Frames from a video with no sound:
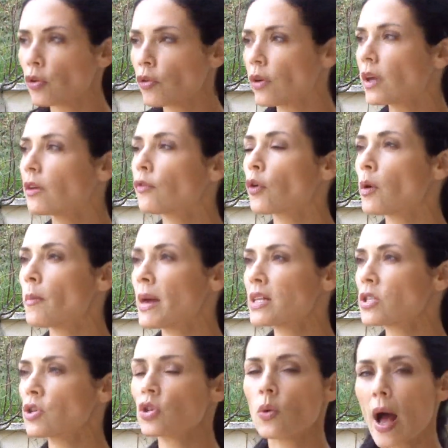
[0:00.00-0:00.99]
you're looking for a
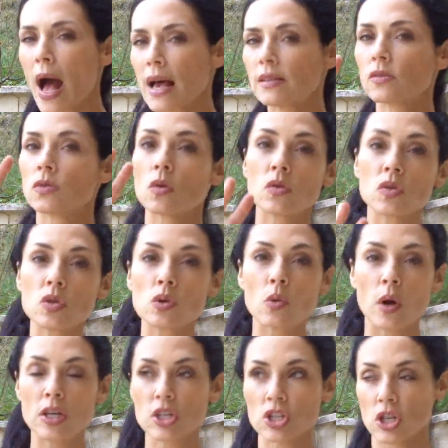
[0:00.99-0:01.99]
mentor, you ask those two
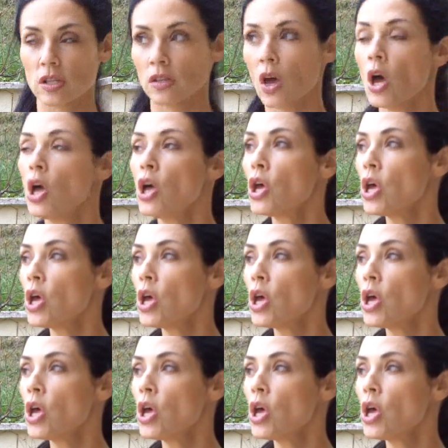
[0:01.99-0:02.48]
questions.